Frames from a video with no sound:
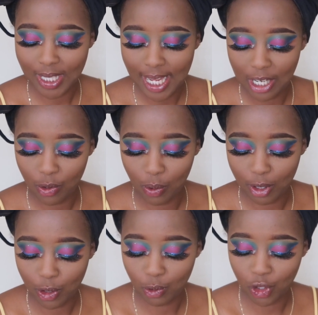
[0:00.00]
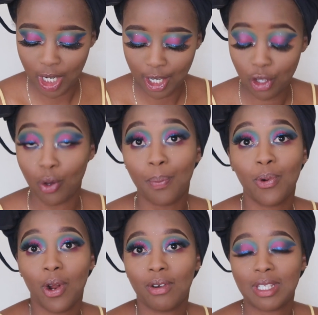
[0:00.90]
tell you he wants to check your
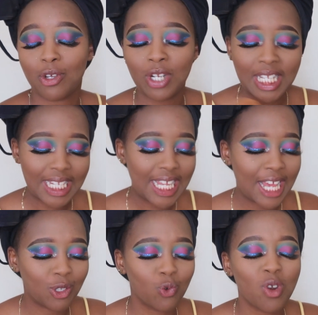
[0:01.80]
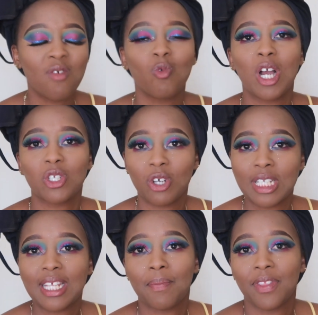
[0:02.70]
progress, and honestly guys, you could have worked on
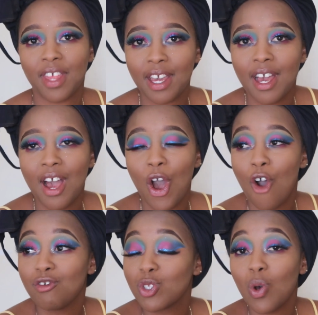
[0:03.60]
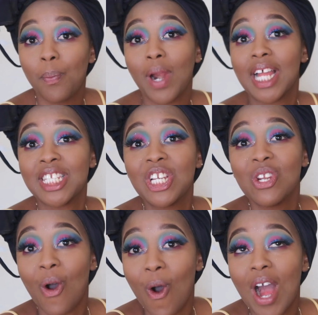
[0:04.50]
something for so bloody
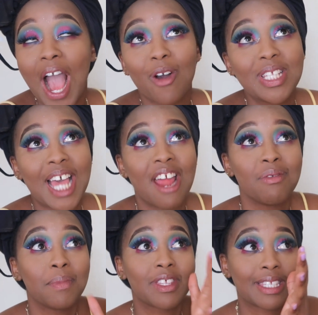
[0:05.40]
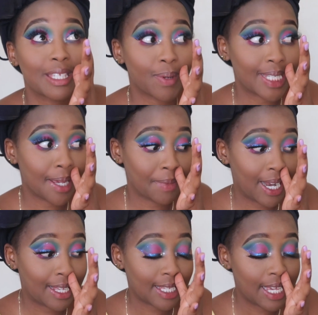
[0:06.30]
long. Because I remember that this one time
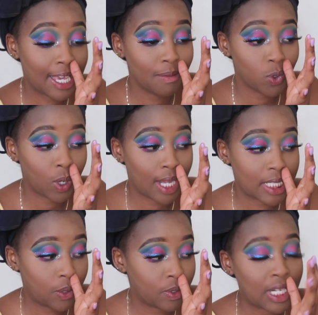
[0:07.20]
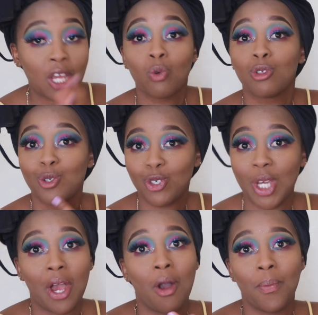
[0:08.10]
class, he came to class and was like, he wants to
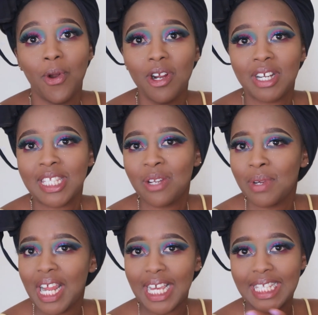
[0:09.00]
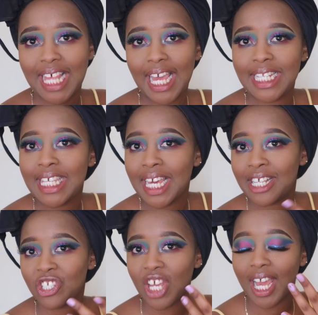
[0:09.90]
check our progress, and we're like, it's alright, he
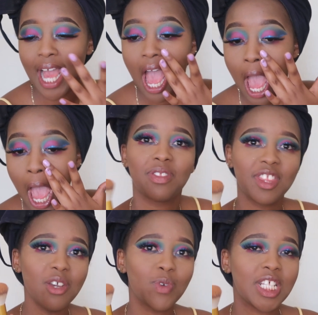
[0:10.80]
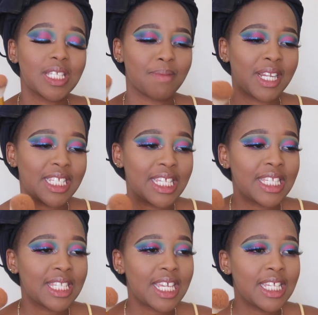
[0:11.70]
can check. The thing with this man is
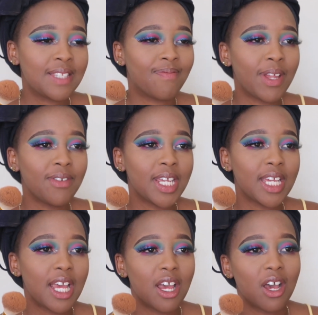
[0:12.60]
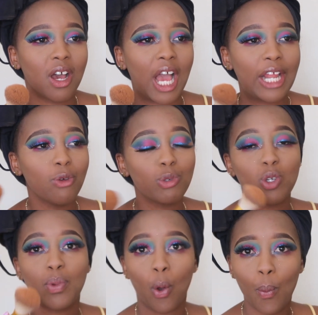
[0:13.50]
he's very, I know we
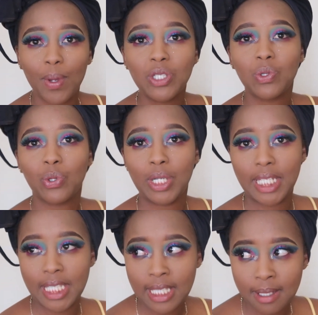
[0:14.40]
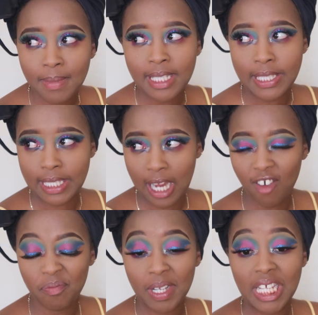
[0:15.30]
should be open to criticism and
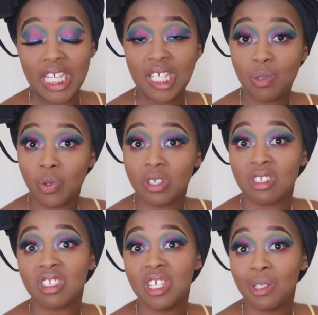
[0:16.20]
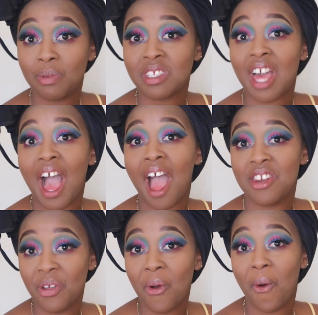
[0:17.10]
stuff, but his was
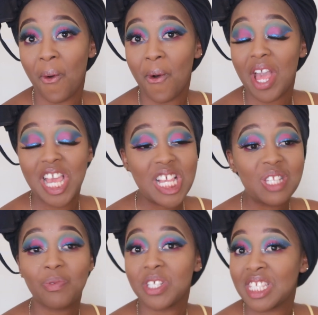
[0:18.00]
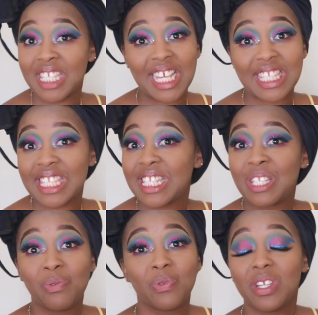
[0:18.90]
hardcore. His was just
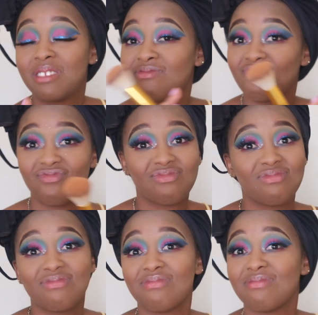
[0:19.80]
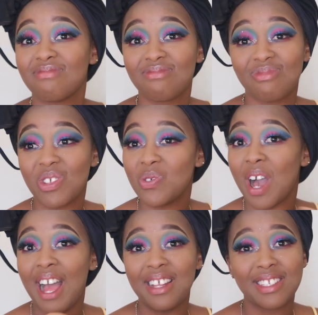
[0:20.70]
too, you
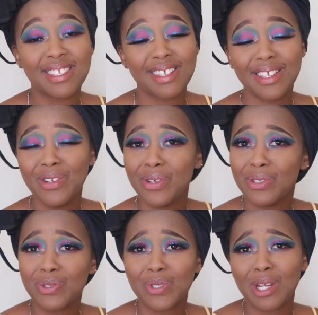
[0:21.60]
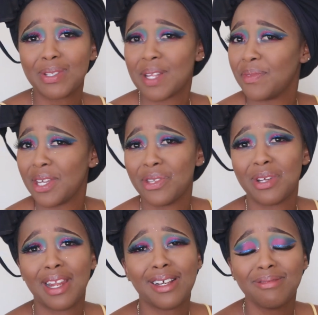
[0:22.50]
had, you know, used to tell you something and you're
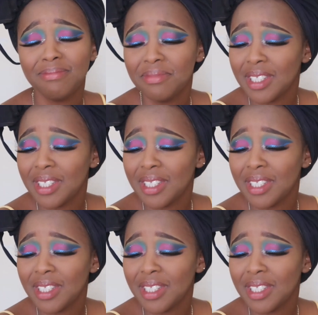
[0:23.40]
like,